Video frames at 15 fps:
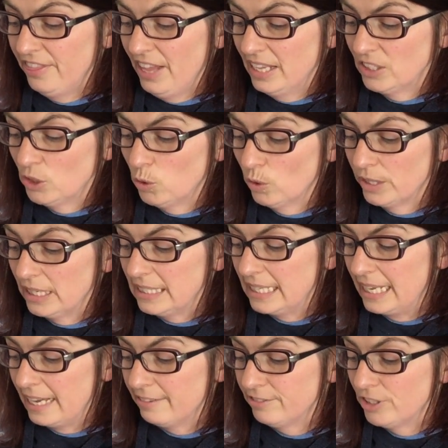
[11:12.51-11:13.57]
That tortoise
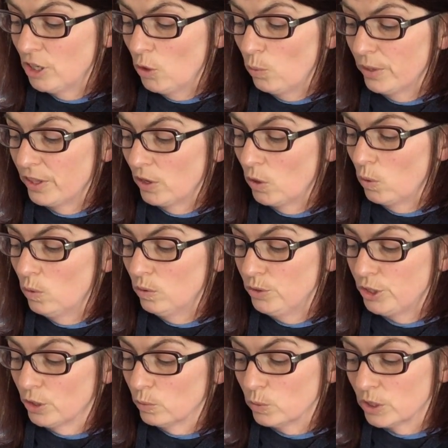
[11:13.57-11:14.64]
lived with the Coco
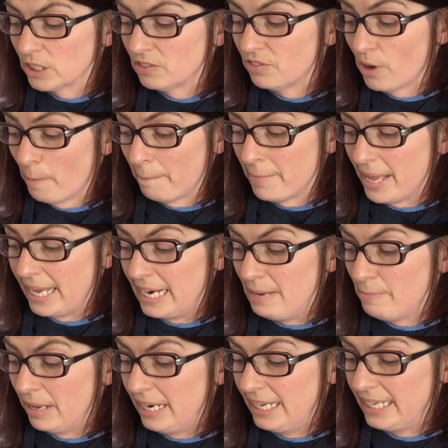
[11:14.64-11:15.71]
Joneses for
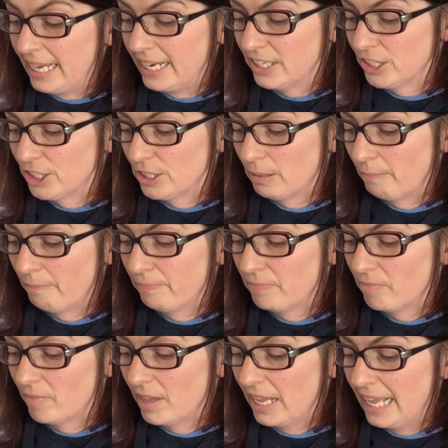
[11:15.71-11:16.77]
many, many years.
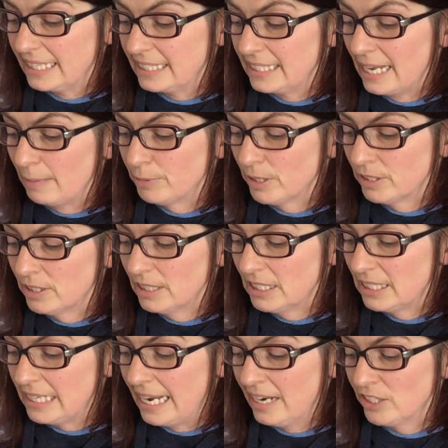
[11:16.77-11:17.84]
It slept under the
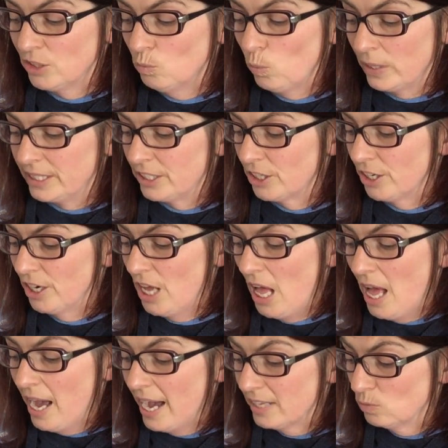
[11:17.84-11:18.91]
stairs in winter
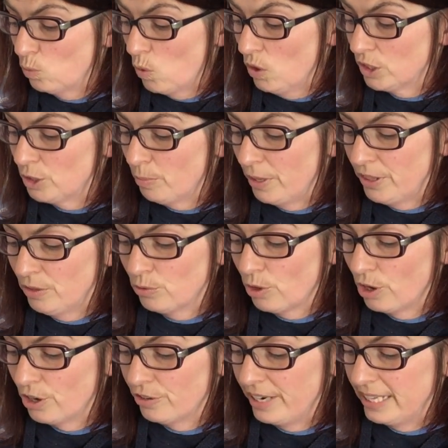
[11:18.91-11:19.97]
and walked about the
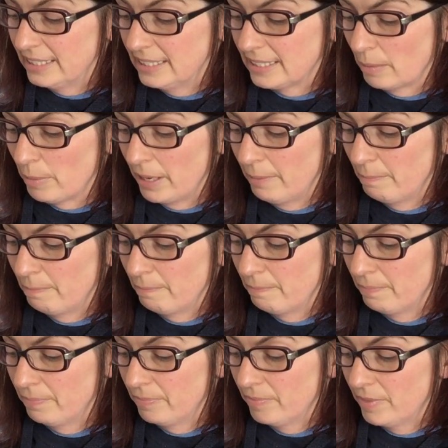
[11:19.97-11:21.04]
rockery in summer.
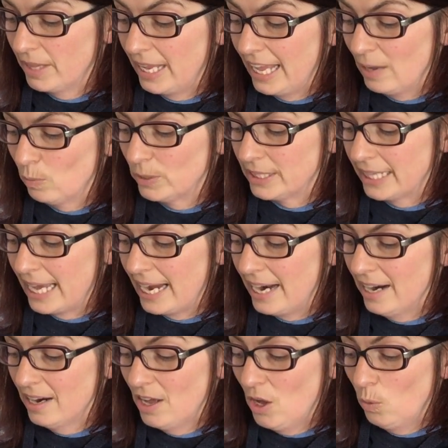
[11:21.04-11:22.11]
It was
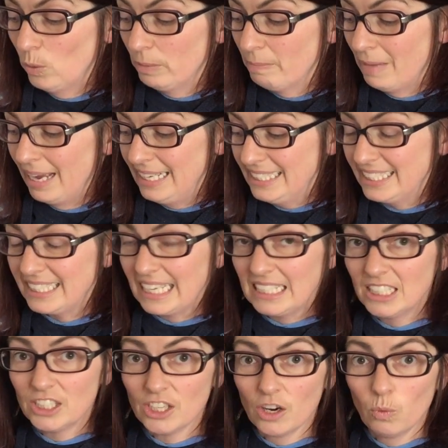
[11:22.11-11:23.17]
there when my
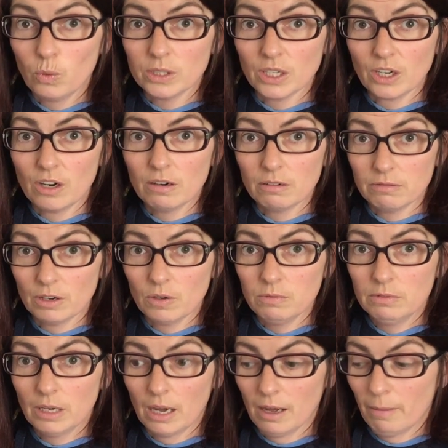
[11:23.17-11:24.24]
sister was a
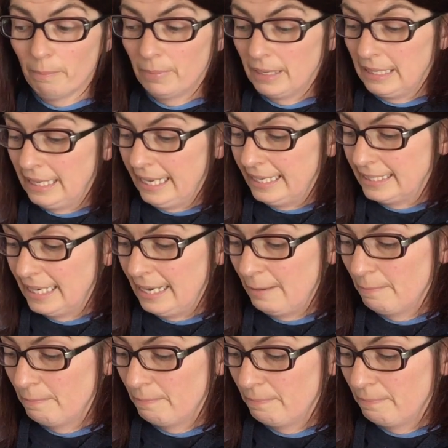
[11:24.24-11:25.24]
grown up lady.